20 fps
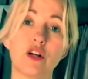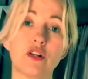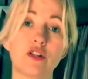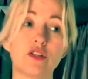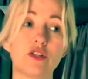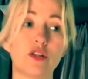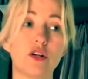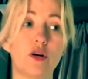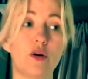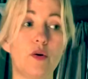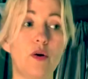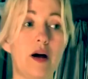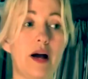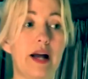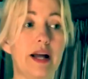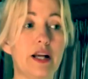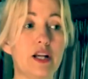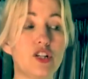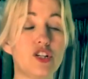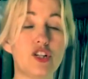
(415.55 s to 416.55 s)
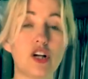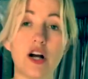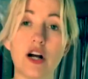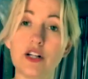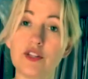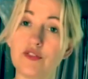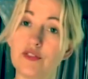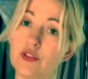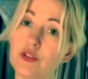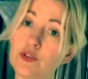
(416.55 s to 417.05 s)
so I can
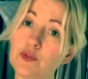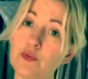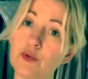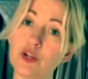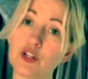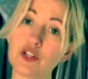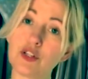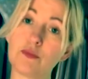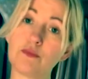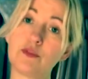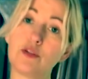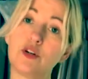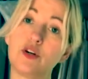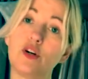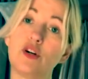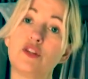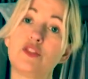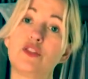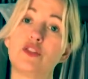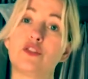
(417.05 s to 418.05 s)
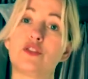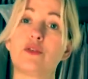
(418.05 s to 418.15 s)
charge for those workshops and courses.